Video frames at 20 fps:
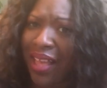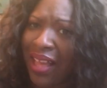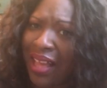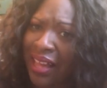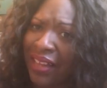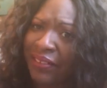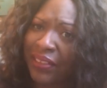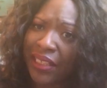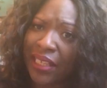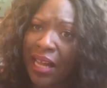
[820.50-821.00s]
I
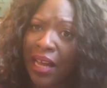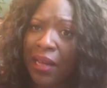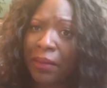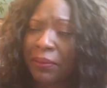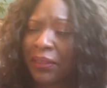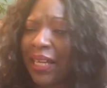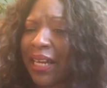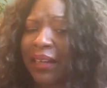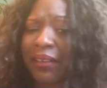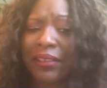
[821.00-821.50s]
have to
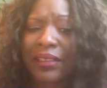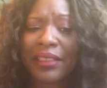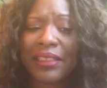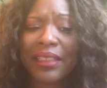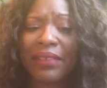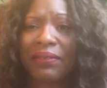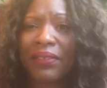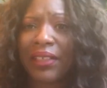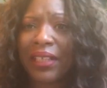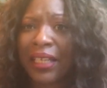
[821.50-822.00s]
calm down because
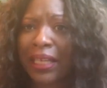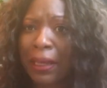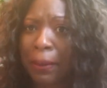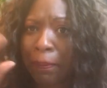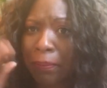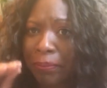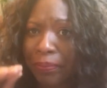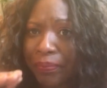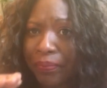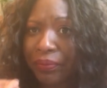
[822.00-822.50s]
I feel like I'm
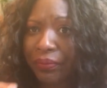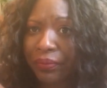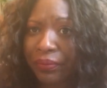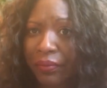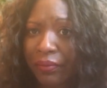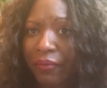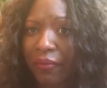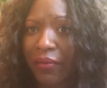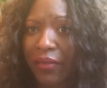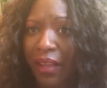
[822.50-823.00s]

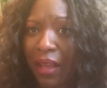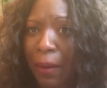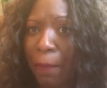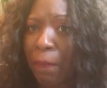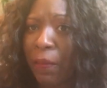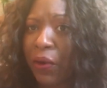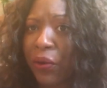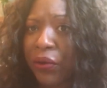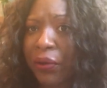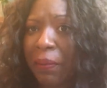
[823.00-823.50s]

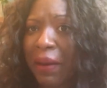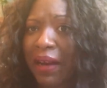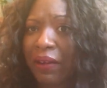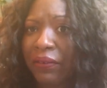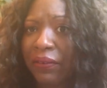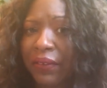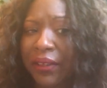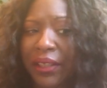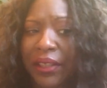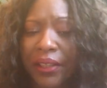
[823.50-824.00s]
motor
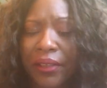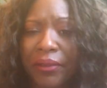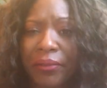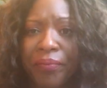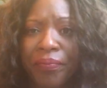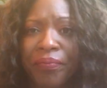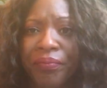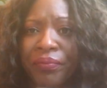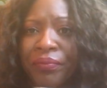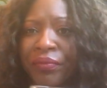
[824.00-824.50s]
mouthing here.
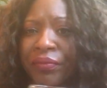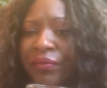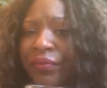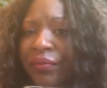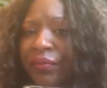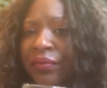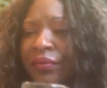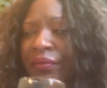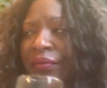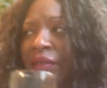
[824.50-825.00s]

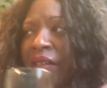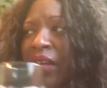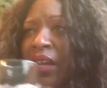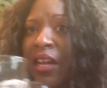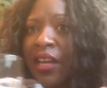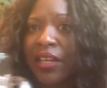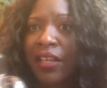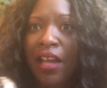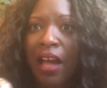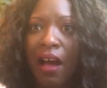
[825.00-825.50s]

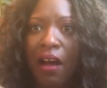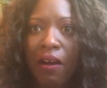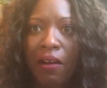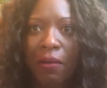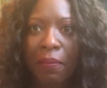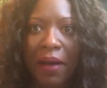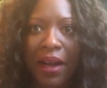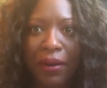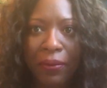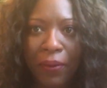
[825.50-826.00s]

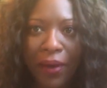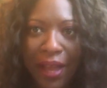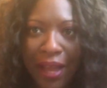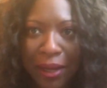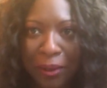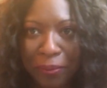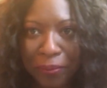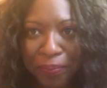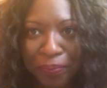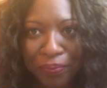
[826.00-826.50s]
Y'all, by the
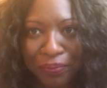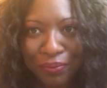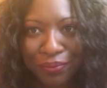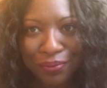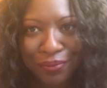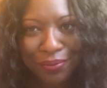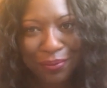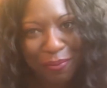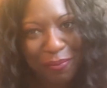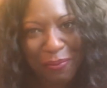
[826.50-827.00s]
way,
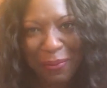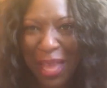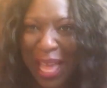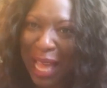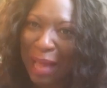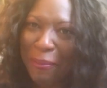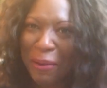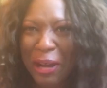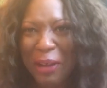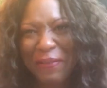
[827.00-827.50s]

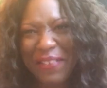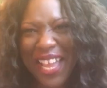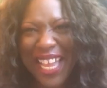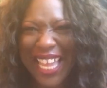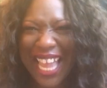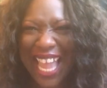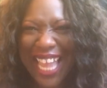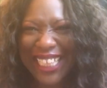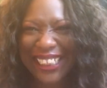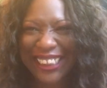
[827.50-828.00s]
I'm on
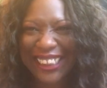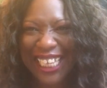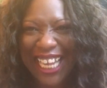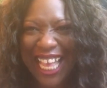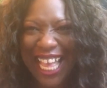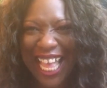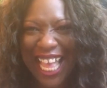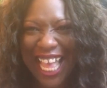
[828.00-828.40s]
vacation.